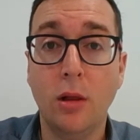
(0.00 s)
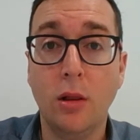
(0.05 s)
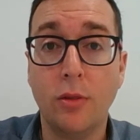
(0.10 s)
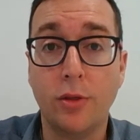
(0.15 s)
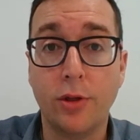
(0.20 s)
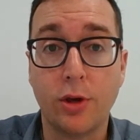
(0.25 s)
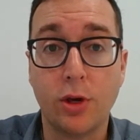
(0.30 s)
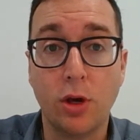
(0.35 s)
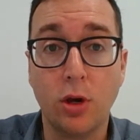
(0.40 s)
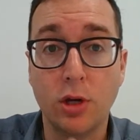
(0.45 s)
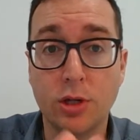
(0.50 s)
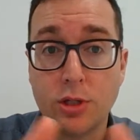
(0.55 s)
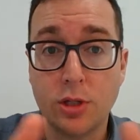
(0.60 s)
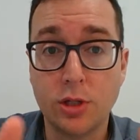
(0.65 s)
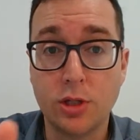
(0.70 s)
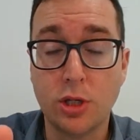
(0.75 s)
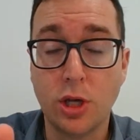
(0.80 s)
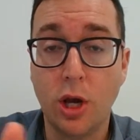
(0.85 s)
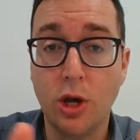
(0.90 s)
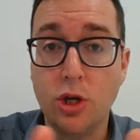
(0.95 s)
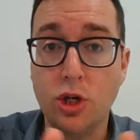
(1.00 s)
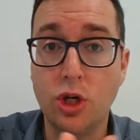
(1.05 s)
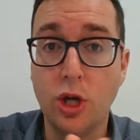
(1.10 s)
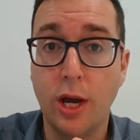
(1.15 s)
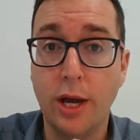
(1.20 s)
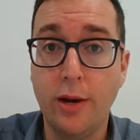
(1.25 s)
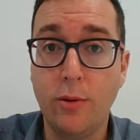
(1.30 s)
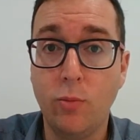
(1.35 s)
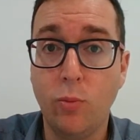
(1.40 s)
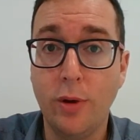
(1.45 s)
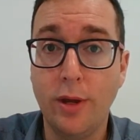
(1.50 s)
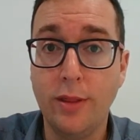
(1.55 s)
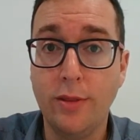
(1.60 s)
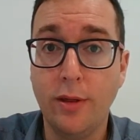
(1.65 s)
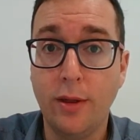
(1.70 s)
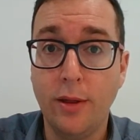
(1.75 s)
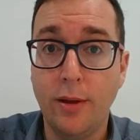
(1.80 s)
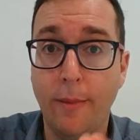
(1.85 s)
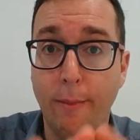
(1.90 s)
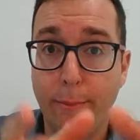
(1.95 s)
the costs associated with
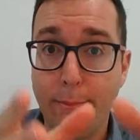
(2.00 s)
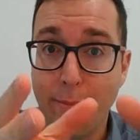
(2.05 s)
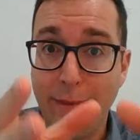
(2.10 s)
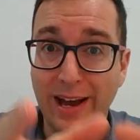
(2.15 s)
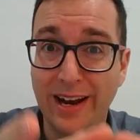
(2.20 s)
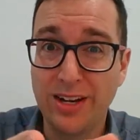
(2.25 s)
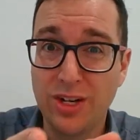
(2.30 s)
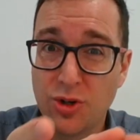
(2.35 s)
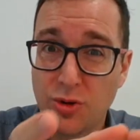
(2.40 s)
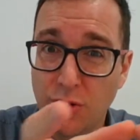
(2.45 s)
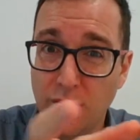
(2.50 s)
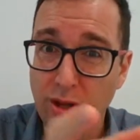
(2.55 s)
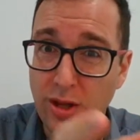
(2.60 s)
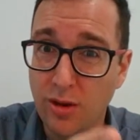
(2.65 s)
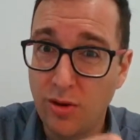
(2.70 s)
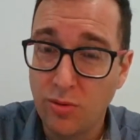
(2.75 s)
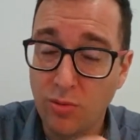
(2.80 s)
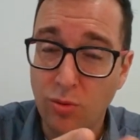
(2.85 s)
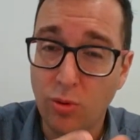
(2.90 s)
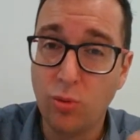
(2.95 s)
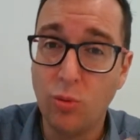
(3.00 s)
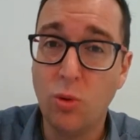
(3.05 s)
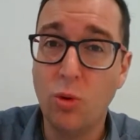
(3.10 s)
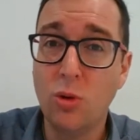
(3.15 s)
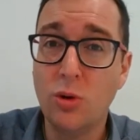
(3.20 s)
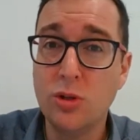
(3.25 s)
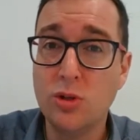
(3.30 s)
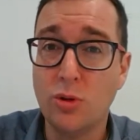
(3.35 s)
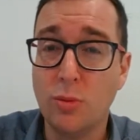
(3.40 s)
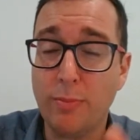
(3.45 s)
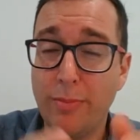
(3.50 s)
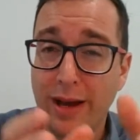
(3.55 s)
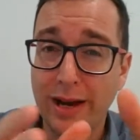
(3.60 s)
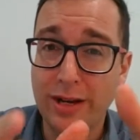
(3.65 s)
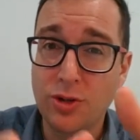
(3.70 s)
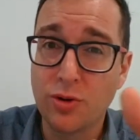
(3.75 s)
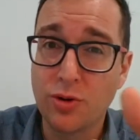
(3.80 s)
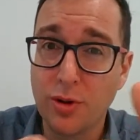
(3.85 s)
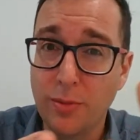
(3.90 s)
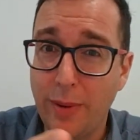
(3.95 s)
monetary rewards or
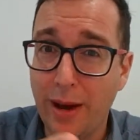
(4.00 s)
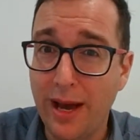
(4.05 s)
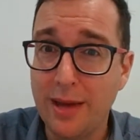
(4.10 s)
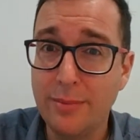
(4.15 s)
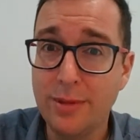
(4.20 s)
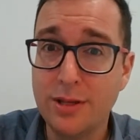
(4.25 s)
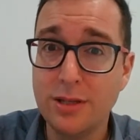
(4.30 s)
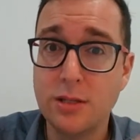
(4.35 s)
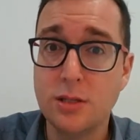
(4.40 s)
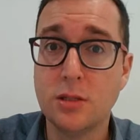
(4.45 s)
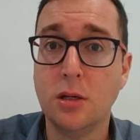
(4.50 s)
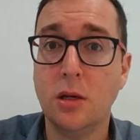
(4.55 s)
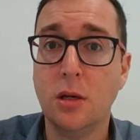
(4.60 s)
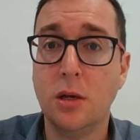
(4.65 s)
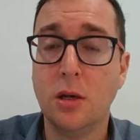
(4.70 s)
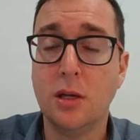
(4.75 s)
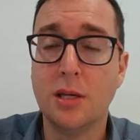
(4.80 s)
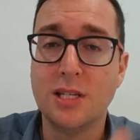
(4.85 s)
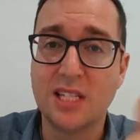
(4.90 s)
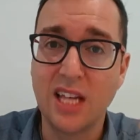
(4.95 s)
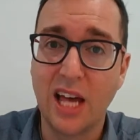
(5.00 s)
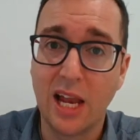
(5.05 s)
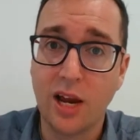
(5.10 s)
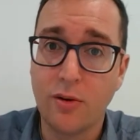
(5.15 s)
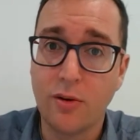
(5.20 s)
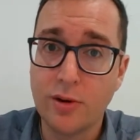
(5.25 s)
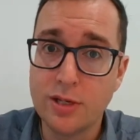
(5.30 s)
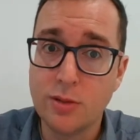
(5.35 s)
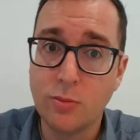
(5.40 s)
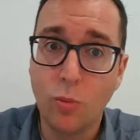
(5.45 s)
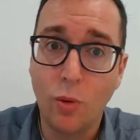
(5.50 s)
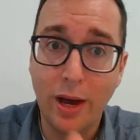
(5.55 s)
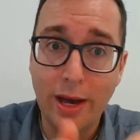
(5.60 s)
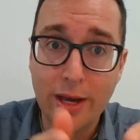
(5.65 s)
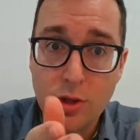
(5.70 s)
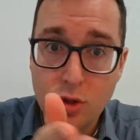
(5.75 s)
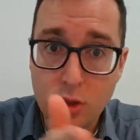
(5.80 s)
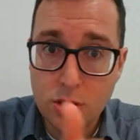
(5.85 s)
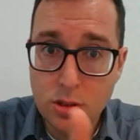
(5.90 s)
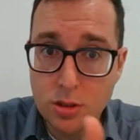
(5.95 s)
monetary payments, salaries and
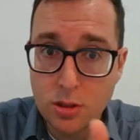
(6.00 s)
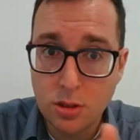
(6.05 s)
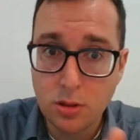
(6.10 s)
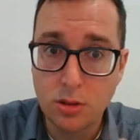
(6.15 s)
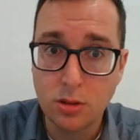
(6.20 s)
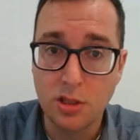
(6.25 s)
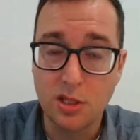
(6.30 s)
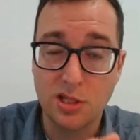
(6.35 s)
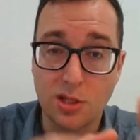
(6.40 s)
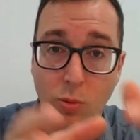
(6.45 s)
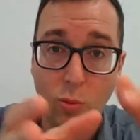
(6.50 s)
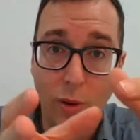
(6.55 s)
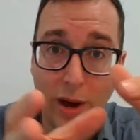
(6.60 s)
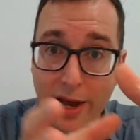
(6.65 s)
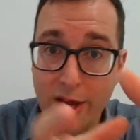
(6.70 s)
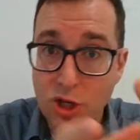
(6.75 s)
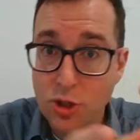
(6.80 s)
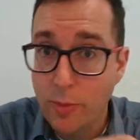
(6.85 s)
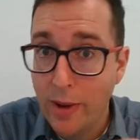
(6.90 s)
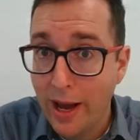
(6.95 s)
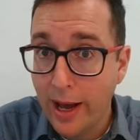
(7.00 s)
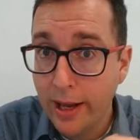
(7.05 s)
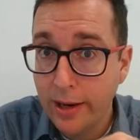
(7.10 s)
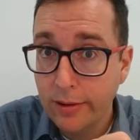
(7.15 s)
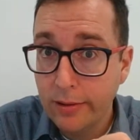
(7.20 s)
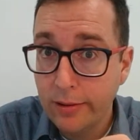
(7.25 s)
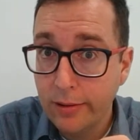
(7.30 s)
wages is the wage part.